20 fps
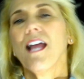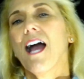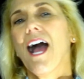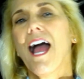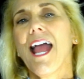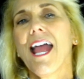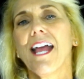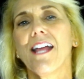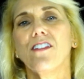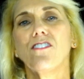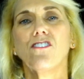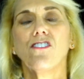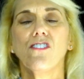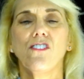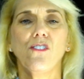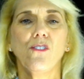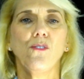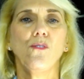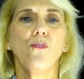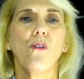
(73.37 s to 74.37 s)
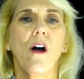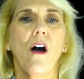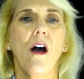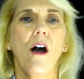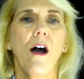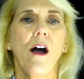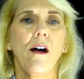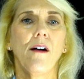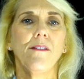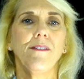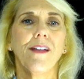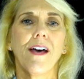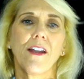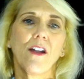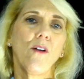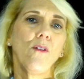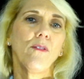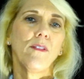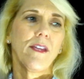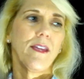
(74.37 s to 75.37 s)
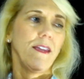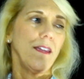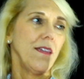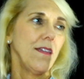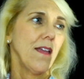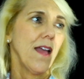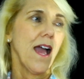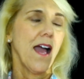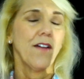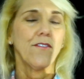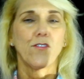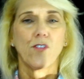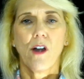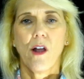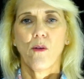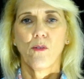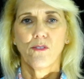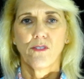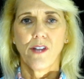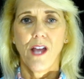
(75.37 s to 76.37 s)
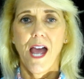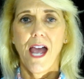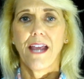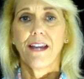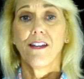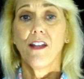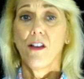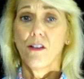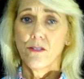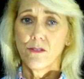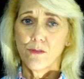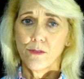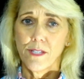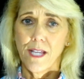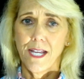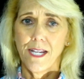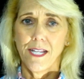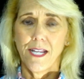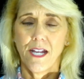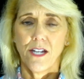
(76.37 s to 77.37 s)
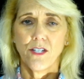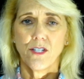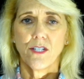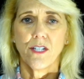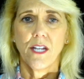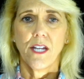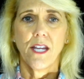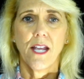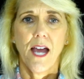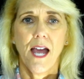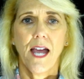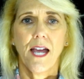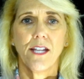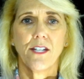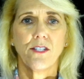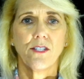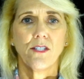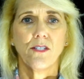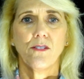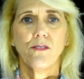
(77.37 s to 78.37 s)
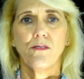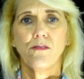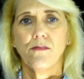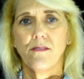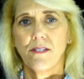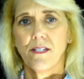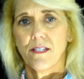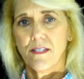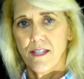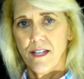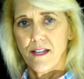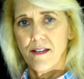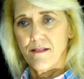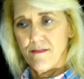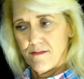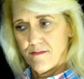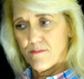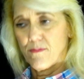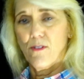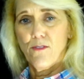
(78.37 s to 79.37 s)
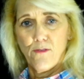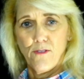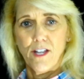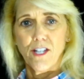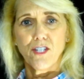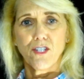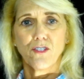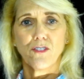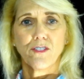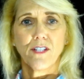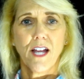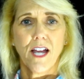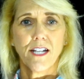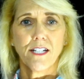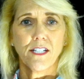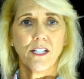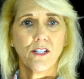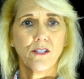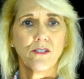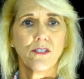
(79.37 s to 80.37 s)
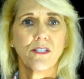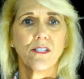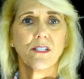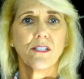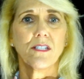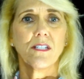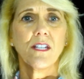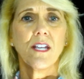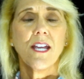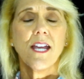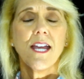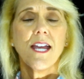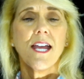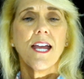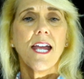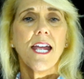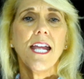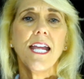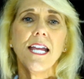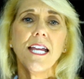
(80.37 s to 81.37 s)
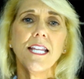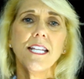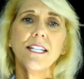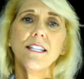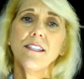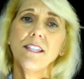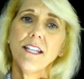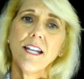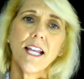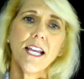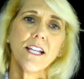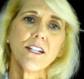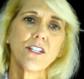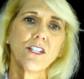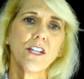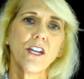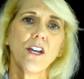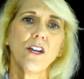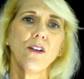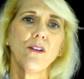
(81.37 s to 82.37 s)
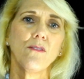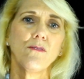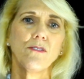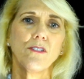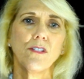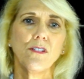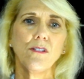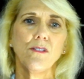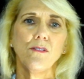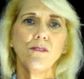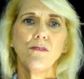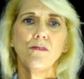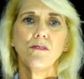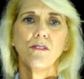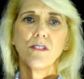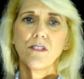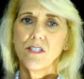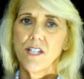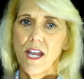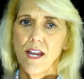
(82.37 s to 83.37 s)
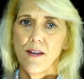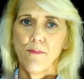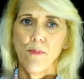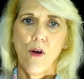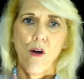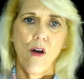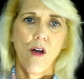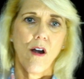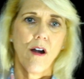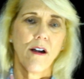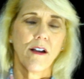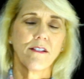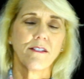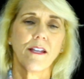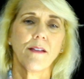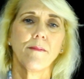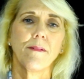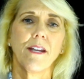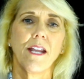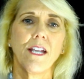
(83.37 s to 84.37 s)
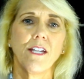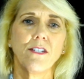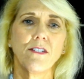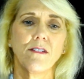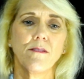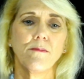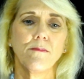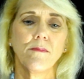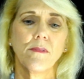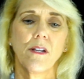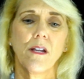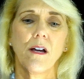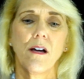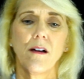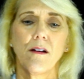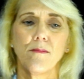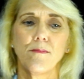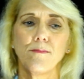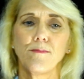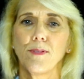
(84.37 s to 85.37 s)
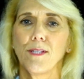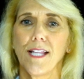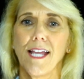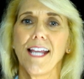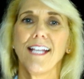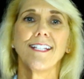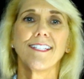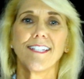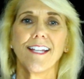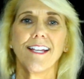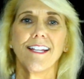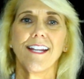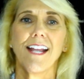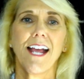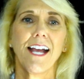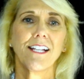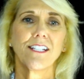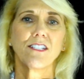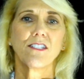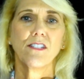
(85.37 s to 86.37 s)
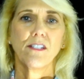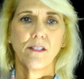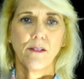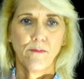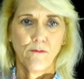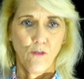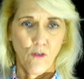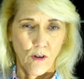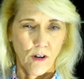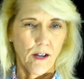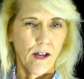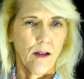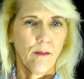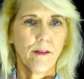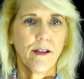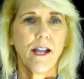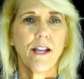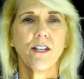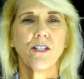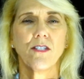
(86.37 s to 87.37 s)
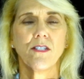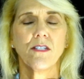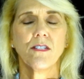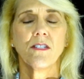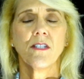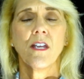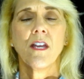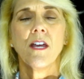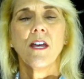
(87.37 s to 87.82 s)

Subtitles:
I had to, not only after I was diagnosed with ADHD, I had to get that professional diagnosis, and then I had to go to the state bar examination place and ask them for accommodations.